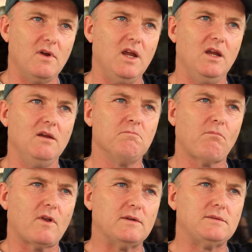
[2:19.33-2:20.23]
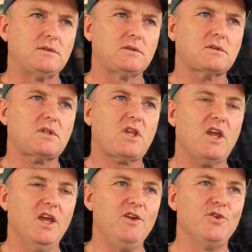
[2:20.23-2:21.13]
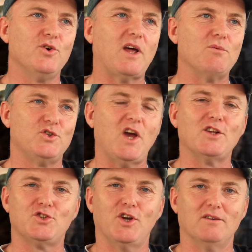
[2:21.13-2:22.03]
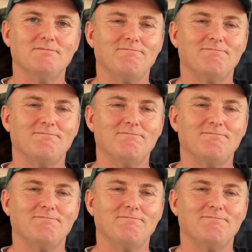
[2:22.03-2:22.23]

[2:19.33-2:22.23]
He thought that was the answer.